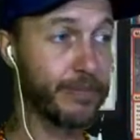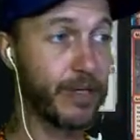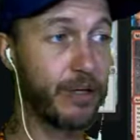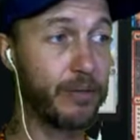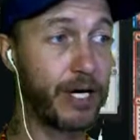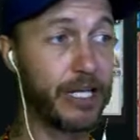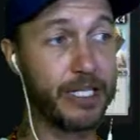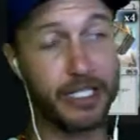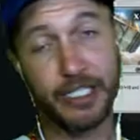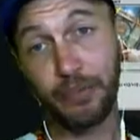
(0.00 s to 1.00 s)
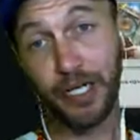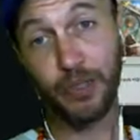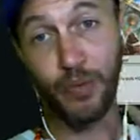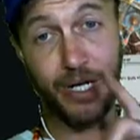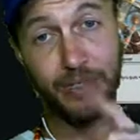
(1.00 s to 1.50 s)
but his
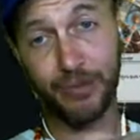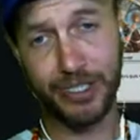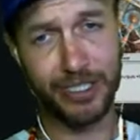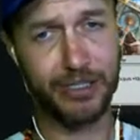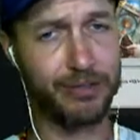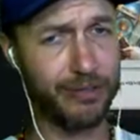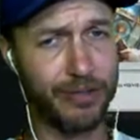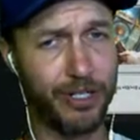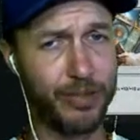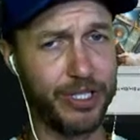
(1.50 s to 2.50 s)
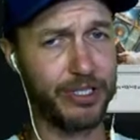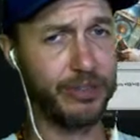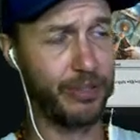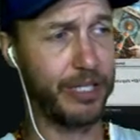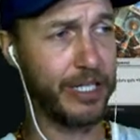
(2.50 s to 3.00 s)
+1, which nobody's
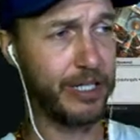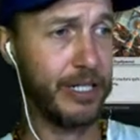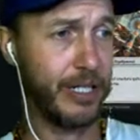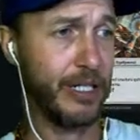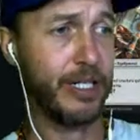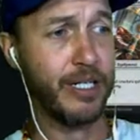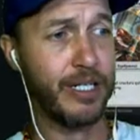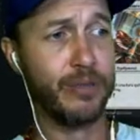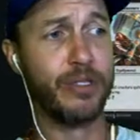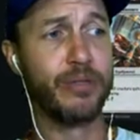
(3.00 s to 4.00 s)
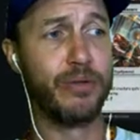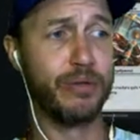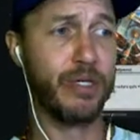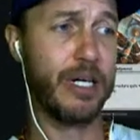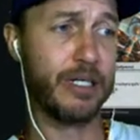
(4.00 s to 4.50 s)
doing, will
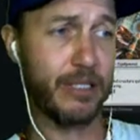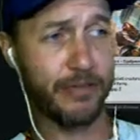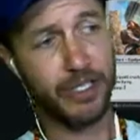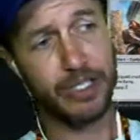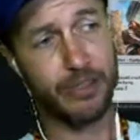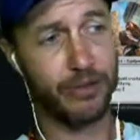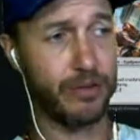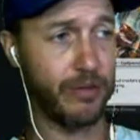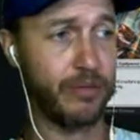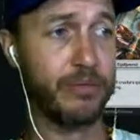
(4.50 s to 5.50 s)
activate or